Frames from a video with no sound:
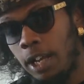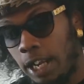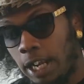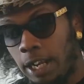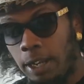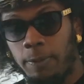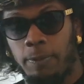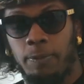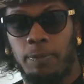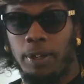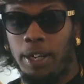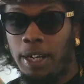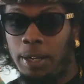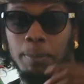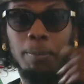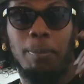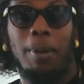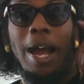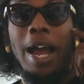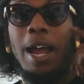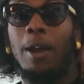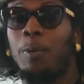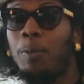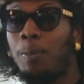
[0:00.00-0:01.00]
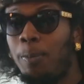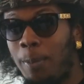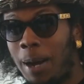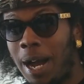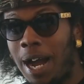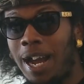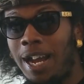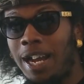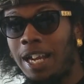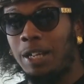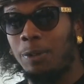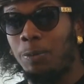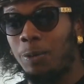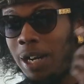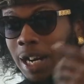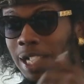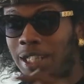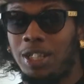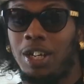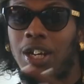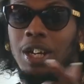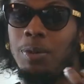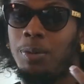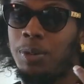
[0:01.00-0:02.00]
If in my mind, what
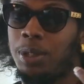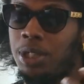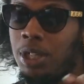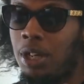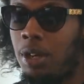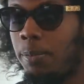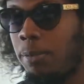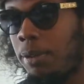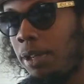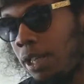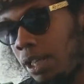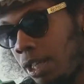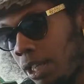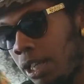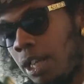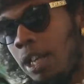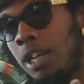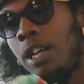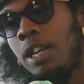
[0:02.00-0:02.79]
I thought it was gonna be.